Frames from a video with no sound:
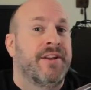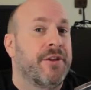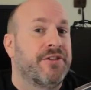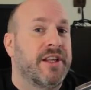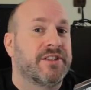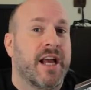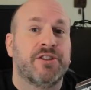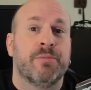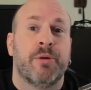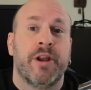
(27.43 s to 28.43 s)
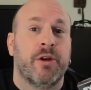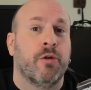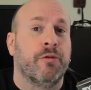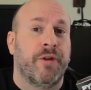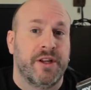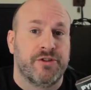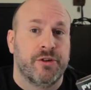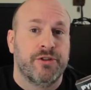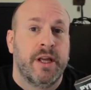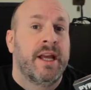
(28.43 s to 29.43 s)
Now this thing's got some pretty cool
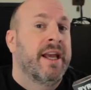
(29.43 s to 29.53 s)
features.